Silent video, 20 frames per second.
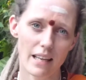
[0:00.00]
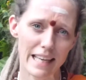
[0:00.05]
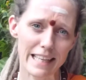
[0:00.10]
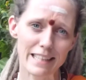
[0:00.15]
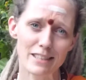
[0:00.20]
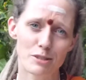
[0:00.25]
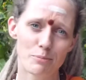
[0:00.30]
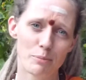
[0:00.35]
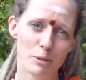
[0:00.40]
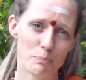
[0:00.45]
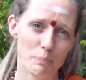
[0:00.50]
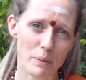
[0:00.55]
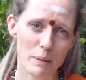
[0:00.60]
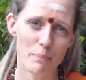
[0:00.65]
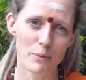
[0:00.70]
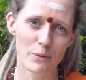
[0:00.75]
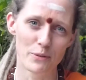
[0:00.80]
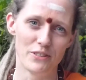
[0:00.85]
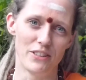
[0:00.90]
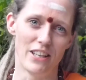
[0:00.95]
intimate
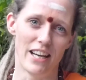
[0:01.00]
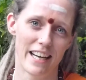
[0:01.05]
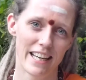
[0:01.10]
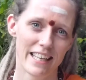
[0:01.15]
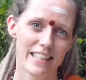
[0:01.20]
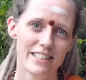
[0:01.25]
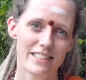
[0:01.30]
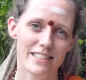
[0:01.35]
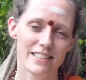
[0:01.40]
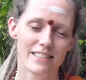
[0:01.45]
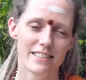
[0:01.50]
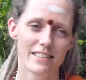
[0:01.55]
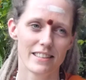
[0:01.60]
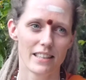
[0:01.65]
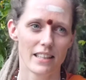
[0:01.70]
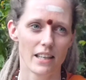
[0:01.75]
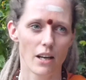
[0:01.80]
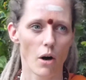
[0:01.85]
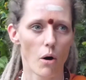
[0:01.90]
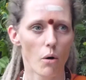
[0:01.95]
people
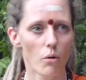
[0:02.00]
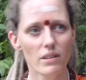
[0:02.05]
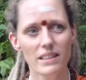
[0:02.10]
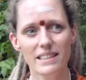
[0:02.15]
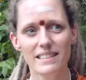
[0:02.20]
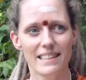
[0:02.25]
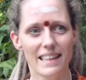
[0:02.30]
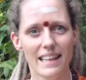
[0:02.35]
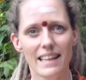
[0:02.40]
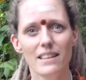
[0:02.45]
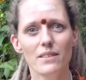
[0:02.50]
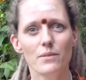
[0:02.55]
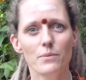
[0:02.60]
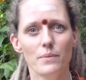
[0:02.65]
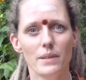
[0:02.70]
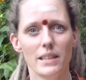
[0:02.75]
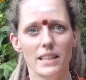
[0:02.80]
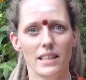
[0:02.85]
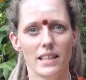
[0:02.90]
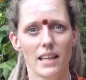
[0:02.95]
dies, only then
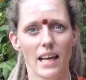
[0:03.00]
we